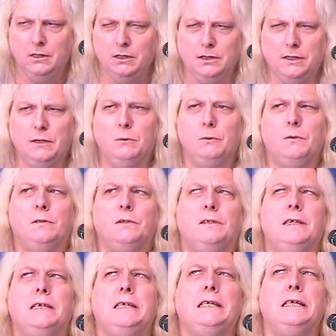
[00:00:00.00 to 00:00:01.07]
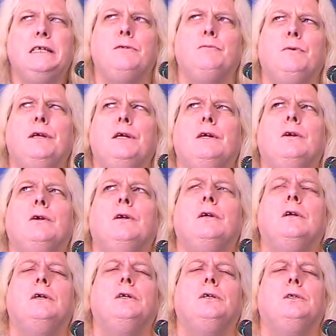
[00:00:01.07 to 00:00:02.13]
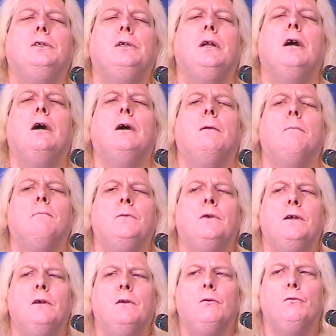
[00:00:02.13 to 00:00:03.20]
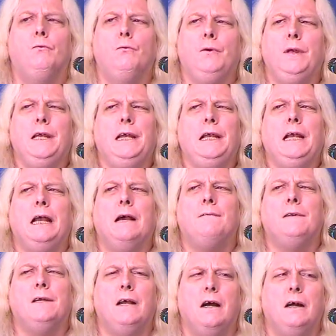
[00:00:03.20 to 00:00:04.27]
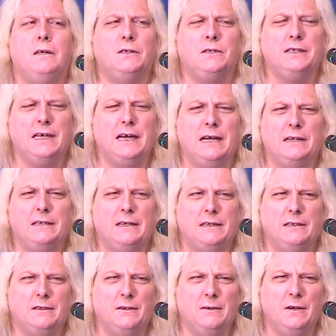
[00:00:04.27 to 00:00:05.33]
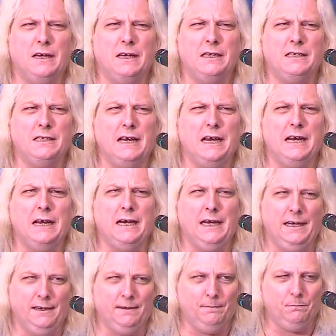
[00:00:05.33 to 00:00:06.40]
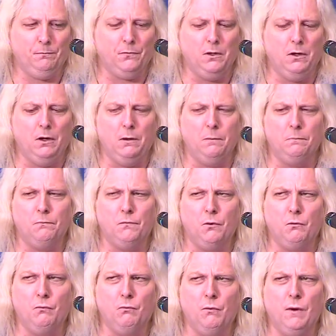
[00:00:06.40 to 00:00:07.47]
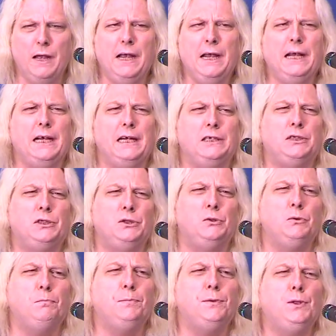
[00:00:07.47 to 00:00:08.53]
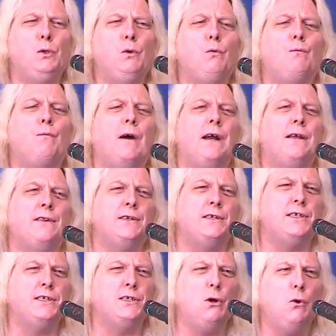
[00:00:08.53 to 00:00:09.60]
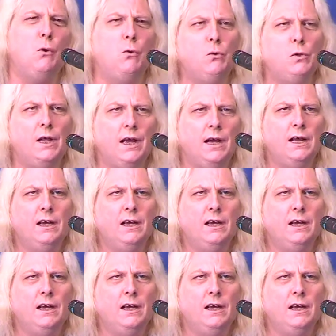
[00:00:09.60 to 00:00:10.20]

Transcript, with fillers: So this is where we have to understand that there is a way to purify the soul.